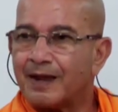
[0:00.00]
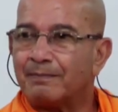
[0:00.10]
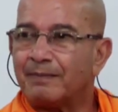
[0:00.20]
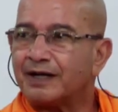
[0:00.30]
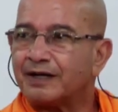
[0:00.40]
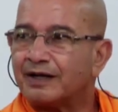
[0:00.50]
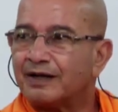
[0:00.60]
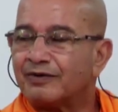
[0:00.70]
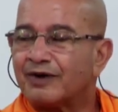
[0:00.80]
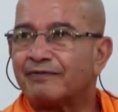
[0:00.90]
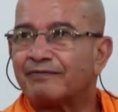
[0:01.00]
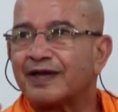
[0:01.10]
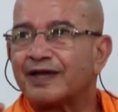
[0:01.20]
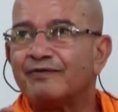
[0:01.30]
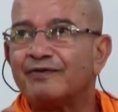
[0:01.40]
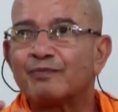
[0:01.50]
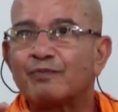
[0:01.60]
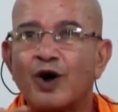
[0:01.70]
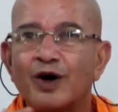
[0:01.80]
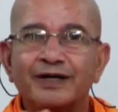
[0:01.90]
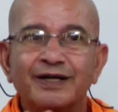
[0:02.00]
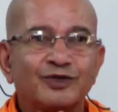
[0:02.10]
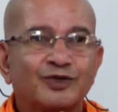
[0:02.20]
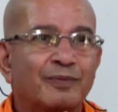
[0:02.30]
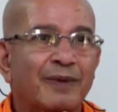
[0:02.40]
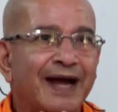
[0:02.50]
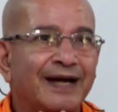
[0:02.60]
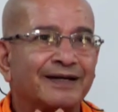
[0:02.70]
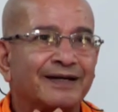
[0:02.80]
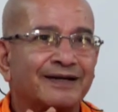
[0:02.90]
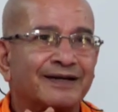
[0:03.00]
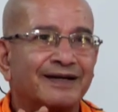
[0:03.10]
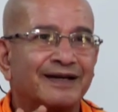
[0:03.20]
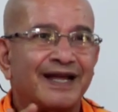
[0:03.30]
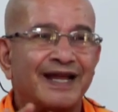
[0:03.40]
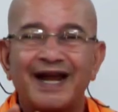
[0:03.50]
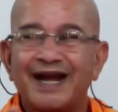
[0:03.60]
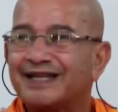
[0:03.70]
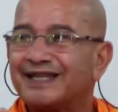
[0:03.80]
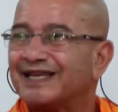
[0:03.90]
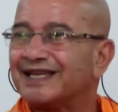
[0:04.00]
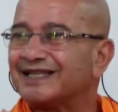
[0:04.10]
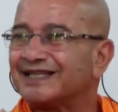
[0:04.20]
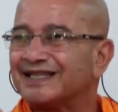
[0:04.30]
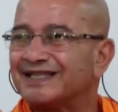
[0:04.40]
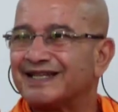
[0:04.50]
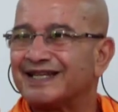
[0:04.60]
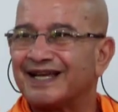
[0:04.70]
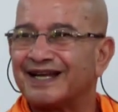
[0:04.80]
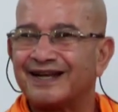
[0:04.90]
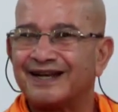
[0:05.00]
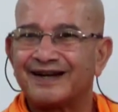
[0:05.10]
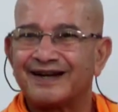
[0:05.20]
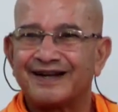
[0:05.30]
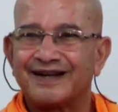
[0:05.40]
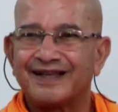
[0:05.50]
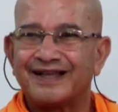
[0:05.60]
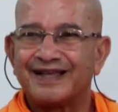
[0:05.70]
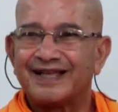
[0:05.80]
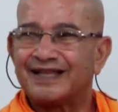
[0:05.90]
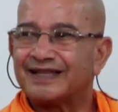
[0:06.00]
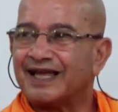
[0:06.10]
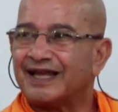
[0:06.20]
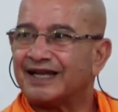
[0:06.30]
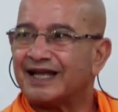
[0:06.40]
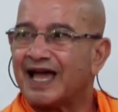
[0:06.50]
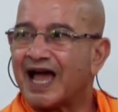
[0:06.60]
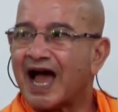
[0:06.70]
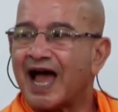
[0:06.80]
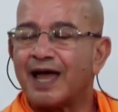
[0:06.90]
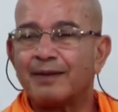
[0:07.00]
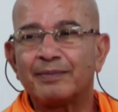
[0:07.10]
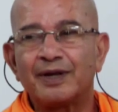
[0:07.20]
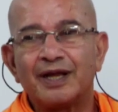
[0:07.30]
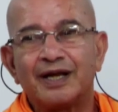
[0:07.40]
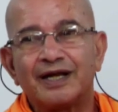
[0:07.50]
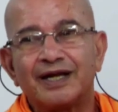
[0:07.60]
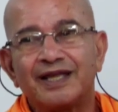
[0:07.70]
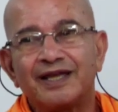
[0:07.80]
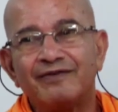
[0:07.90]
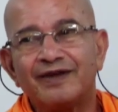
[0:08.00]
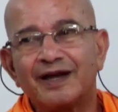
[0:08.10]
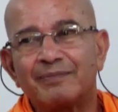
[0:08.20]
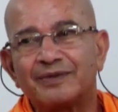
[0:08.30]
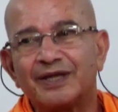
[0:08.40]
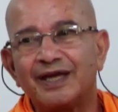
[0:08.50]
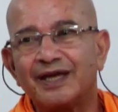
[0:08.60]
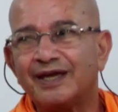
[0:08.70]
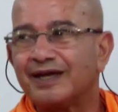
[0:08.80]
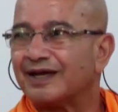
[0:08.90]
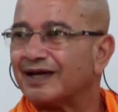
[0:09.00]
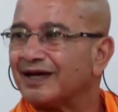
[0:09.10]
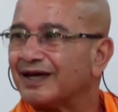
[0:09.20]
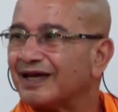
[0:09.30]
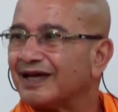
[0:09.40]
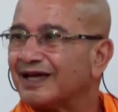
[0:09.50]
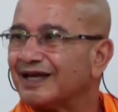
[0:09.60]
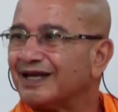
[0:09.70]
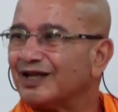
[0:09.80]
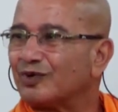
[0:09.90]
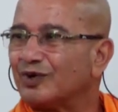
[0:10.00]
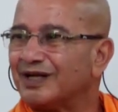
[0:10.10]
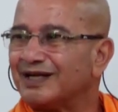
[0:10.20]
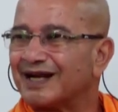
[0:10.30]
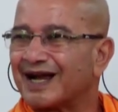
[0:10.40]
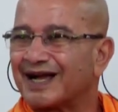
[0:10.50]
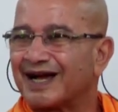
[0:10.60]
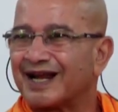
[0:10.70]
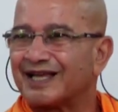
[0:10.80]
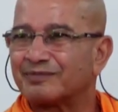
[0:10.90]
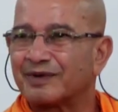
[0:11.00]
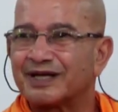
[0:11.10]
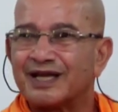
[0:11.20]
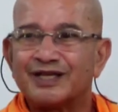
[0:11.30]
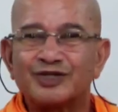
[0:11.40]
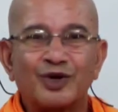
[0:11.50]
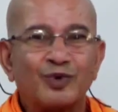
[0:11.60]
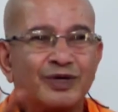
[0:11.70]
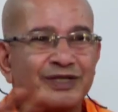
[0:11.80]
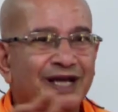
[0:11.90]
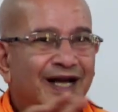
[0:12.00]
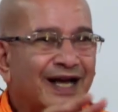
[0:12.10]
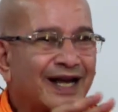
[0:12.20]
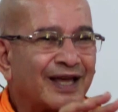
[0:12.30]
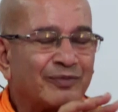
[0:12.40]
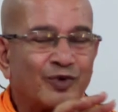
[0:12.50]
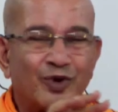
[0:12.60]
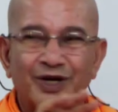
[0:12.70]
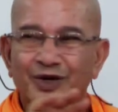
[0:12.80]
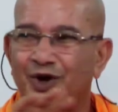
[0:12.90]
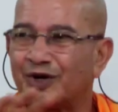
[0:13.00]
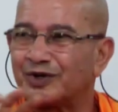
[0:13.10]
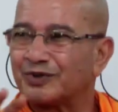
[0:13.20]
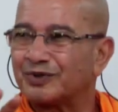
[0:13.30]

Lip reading: But if I give importance to matter and think this is real, then I am giving up the Nirguna Nirakara aspect. Saguna Sakara I am holding on to.